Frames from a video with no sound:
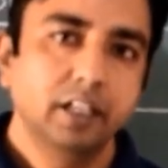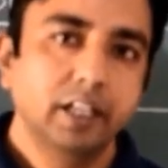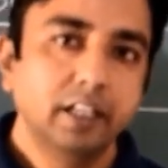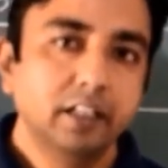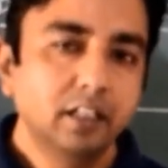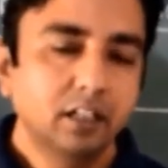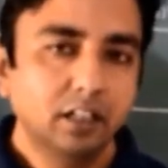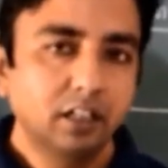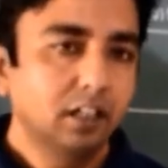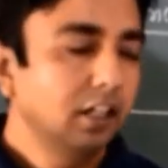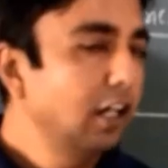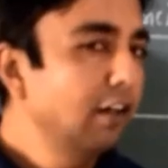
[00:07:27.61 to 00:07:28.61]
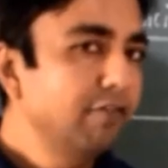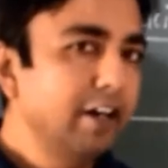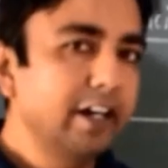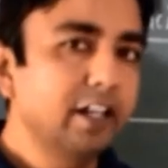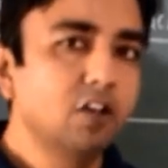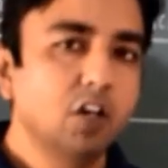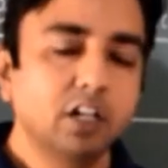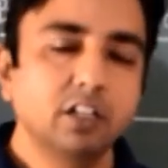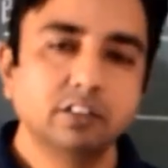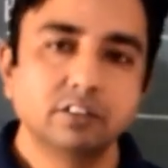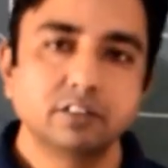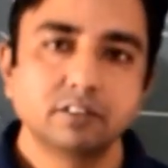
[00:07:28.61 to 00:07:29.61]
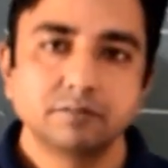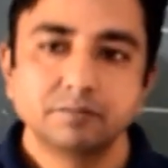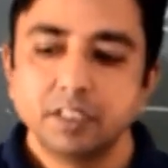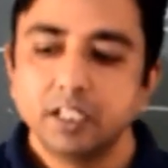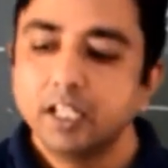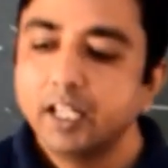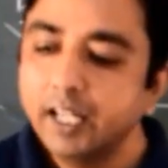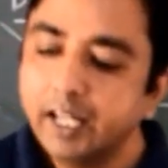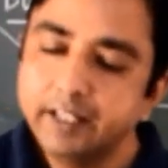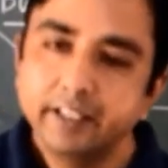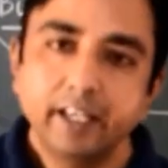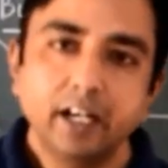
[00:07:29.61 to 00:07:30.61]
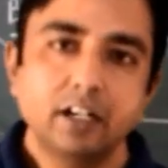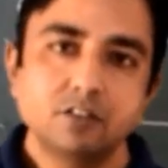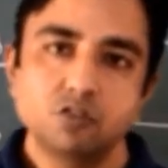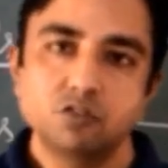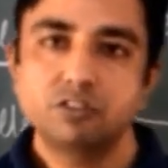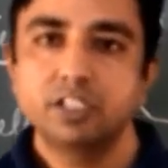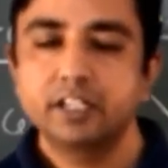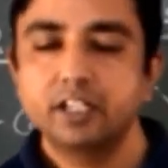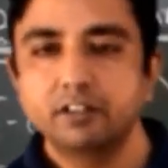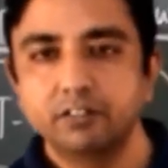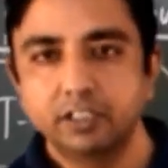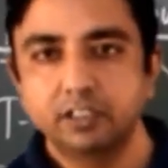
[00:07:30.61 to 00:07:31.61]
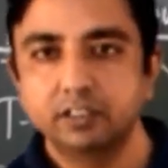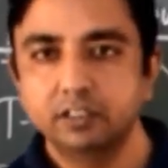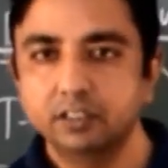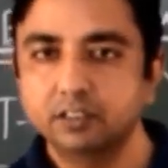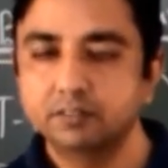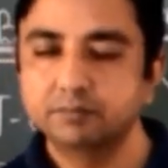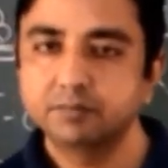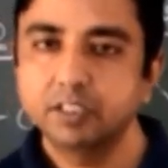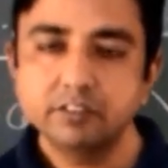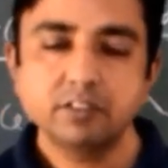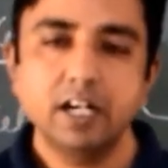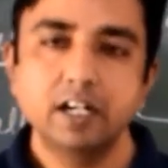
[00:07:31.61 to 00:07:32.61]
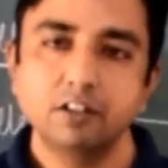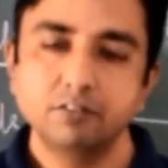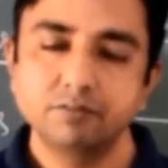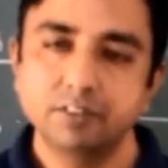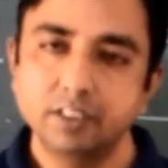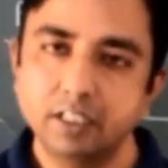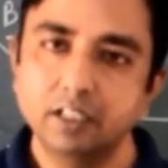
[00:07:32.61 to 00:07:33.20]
in the lymphatic organs, and they are associated with this kind of